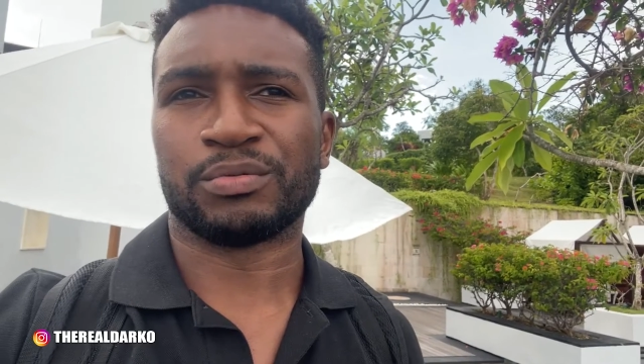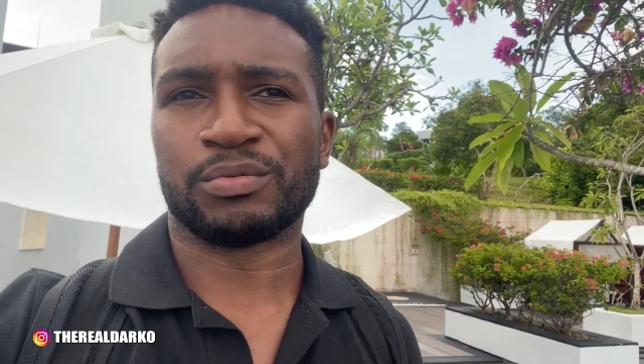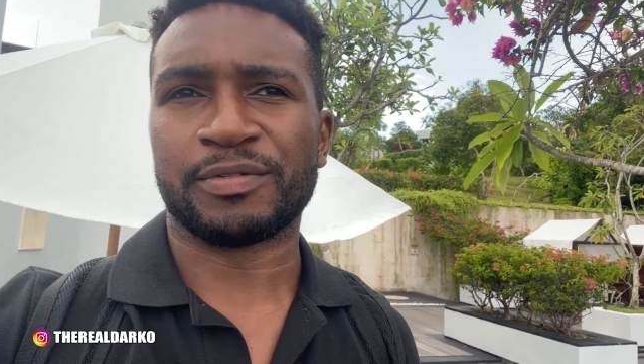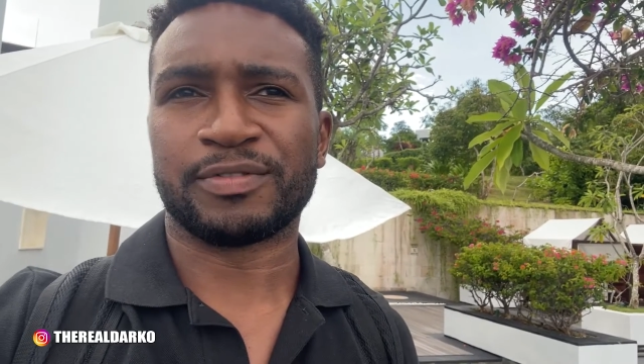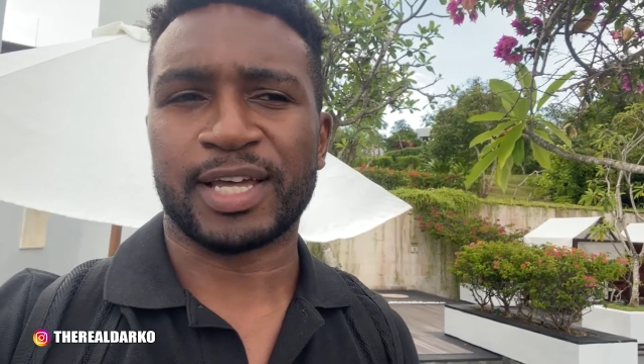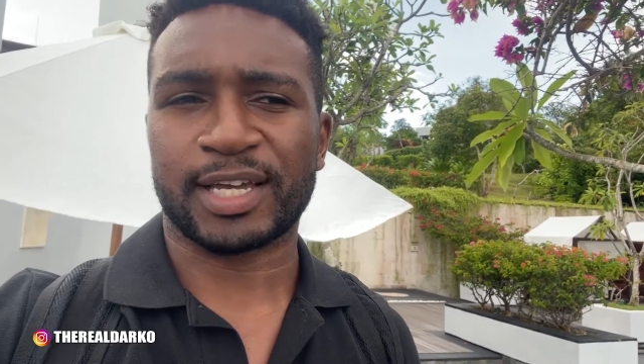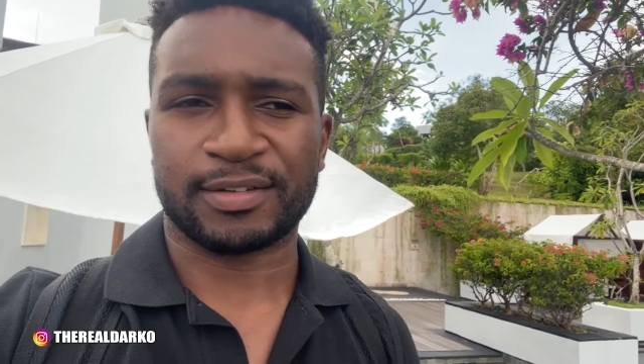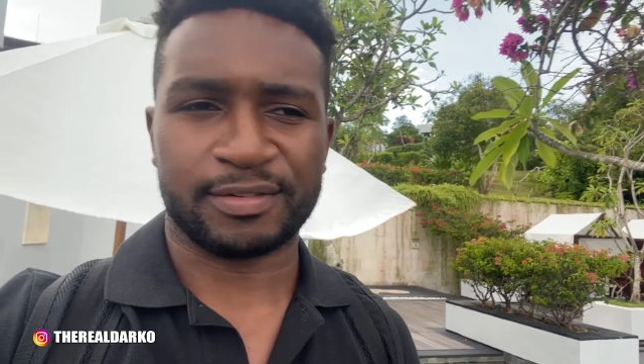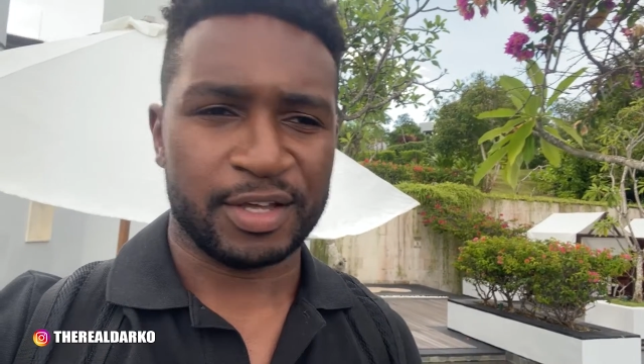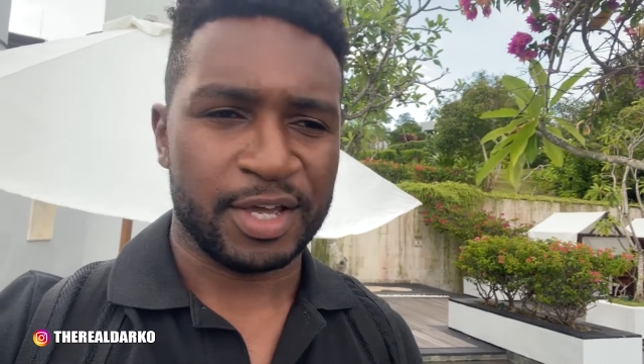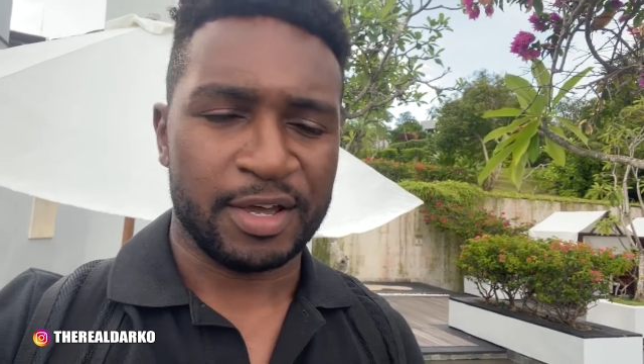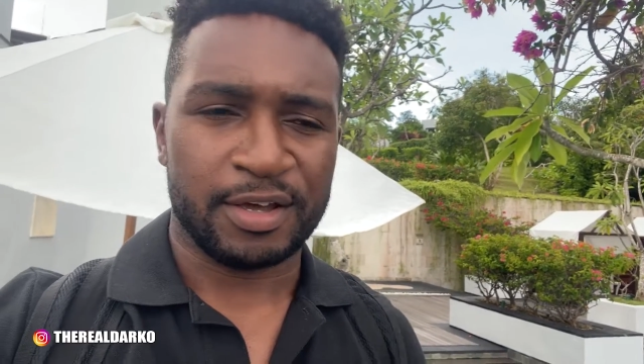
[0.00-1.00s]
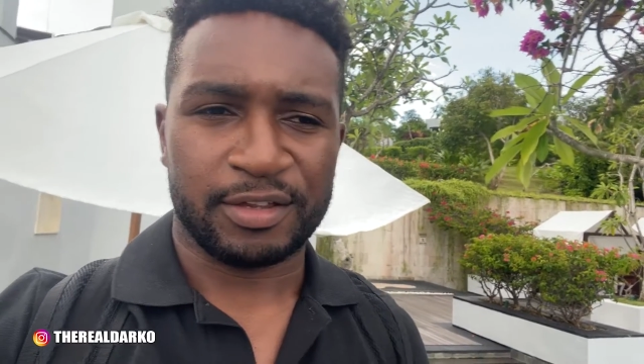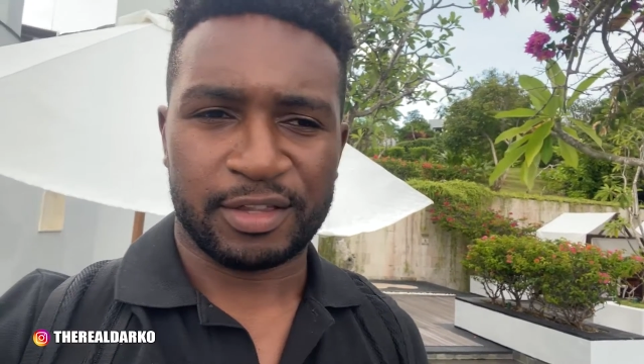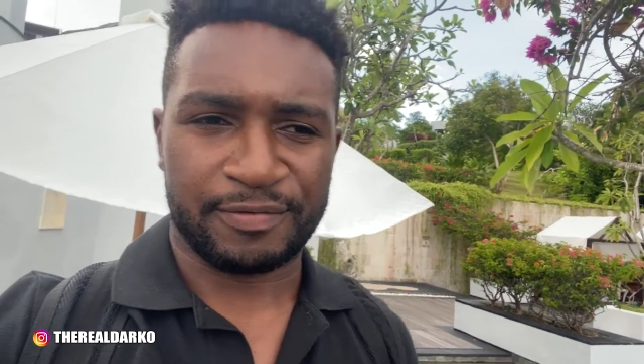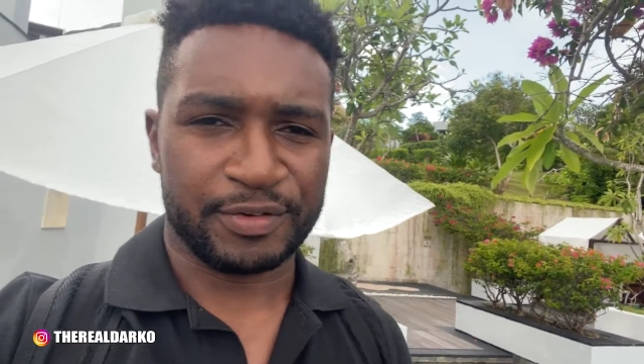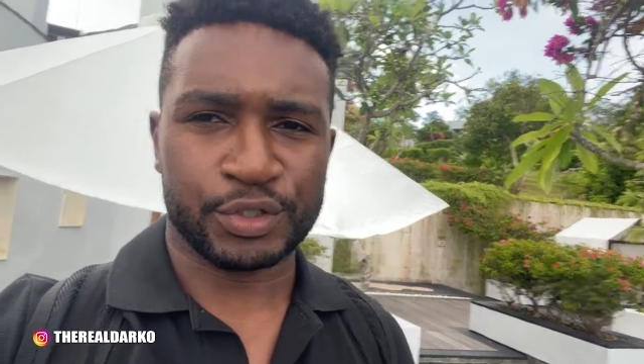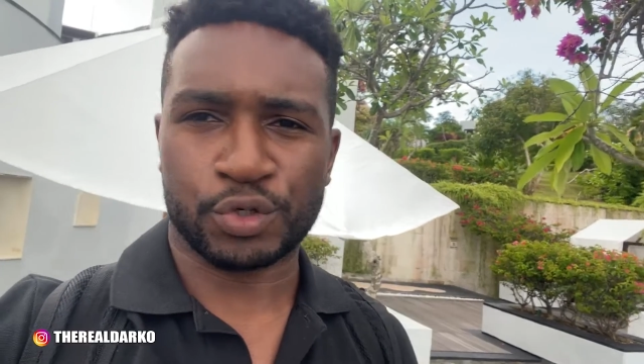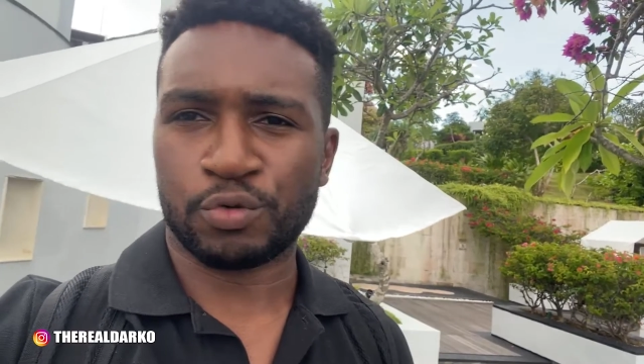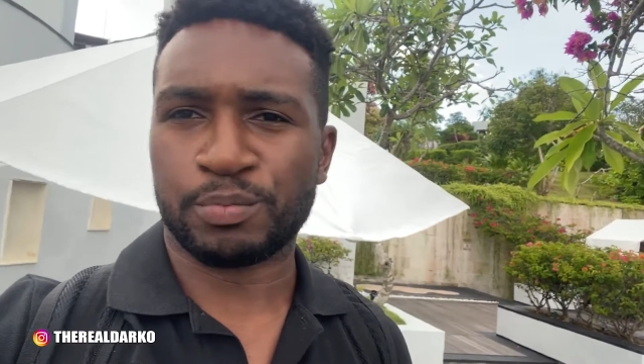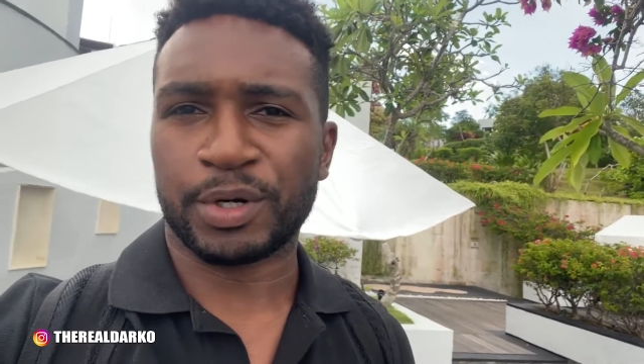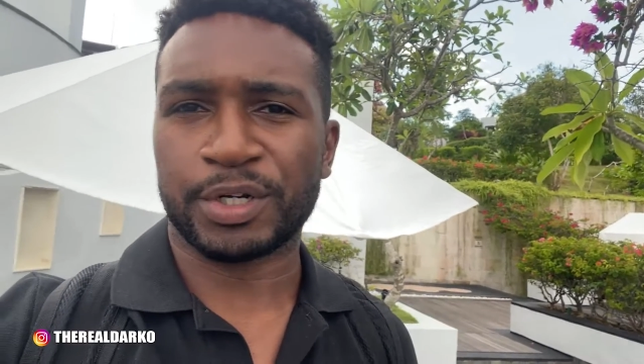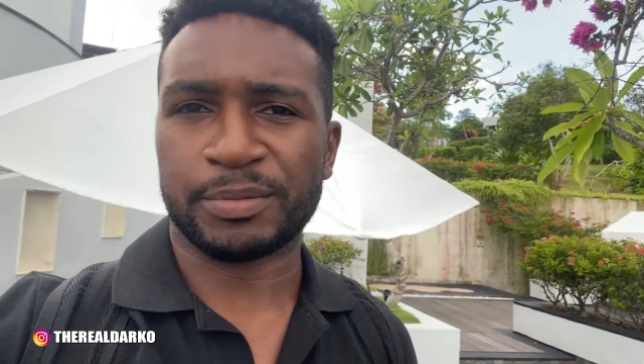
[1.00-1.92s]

with like the physical body,